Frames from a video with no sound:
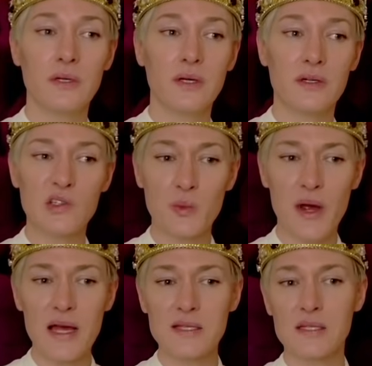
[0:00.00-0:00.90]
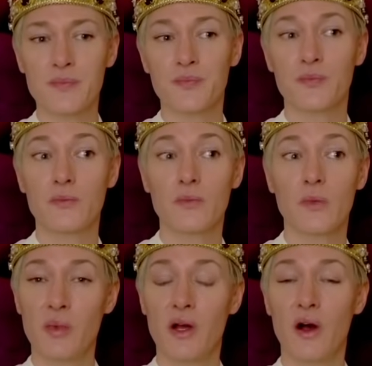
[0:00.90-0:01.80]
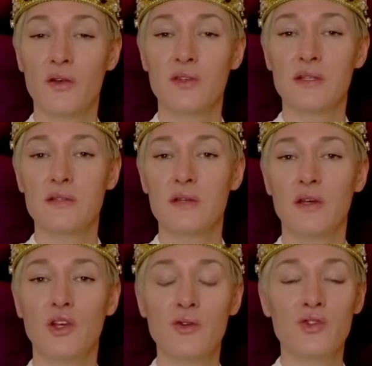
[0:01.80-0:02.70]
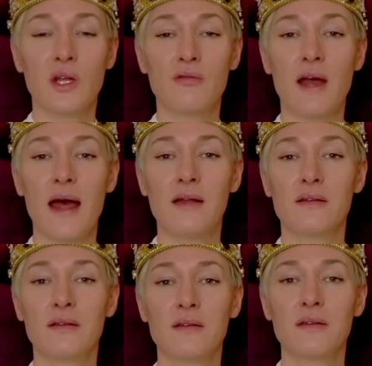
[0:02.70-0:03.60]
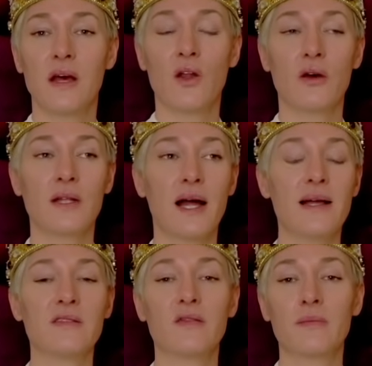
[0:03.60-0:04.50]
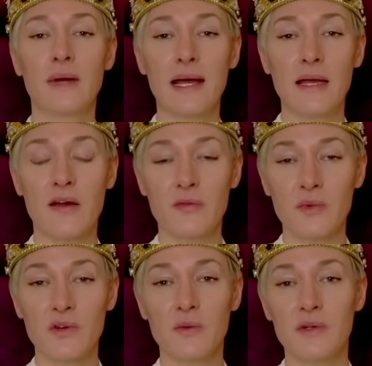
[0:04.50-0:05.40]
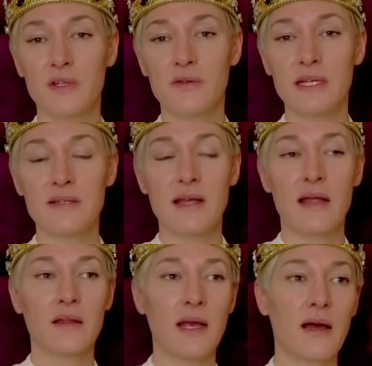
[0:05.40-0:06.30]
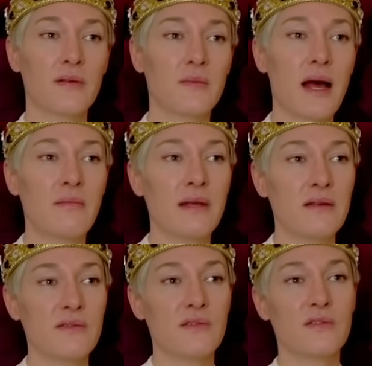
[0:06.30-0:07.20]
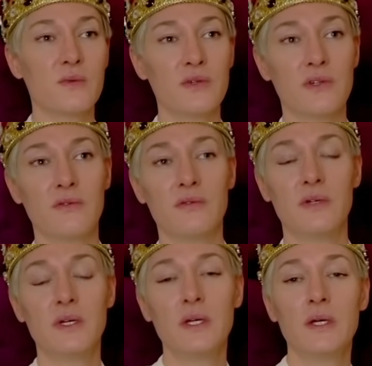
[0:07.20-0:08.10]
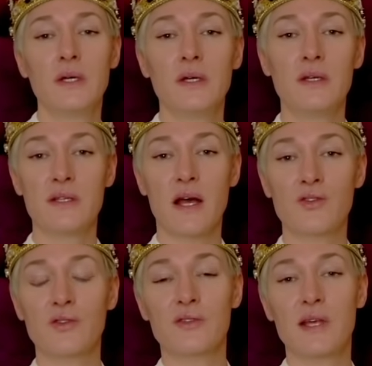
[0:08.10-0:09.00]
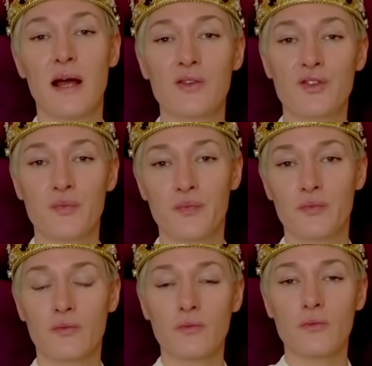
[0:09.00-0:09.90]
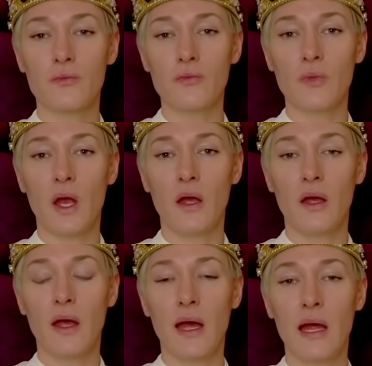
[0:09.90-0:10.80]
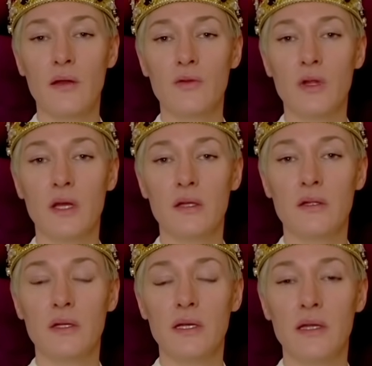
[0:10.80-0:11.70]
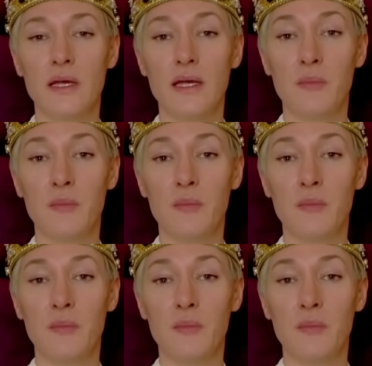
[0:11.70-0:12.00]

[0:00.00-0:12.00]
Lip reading: express, because it's usually read along the lines of, my government will do this, that and the other, my ministers will do such and such. And he